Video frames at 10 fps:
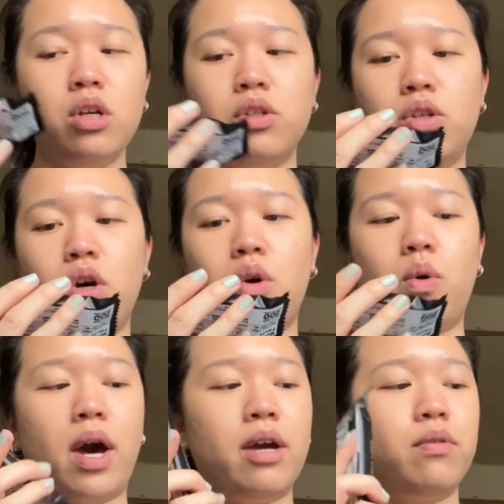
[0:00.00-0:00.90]
So
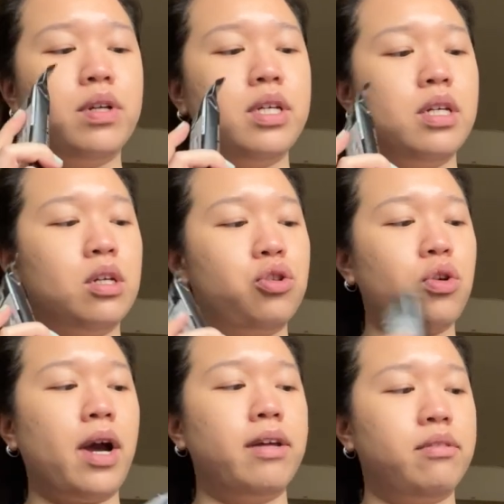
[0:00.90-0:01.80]
I already
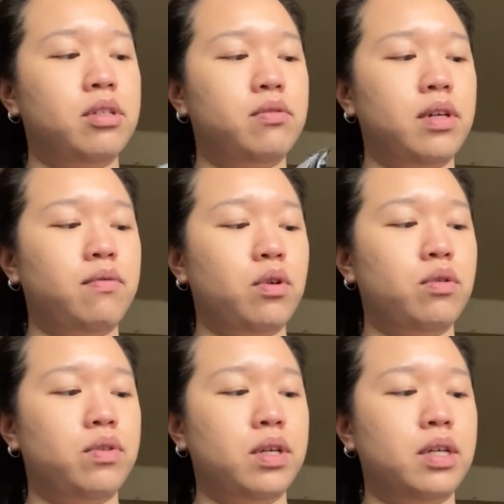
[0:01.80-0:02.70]
tried this flavor,
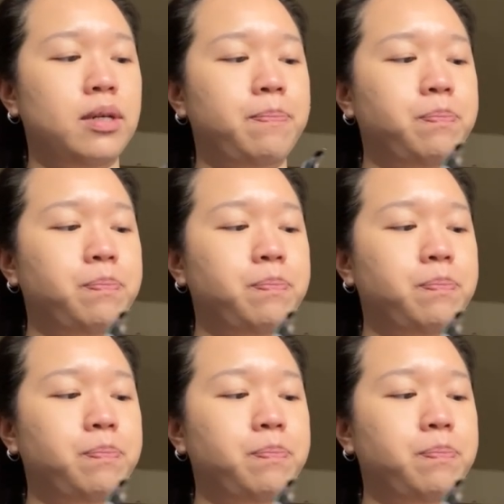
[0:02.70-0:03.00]
the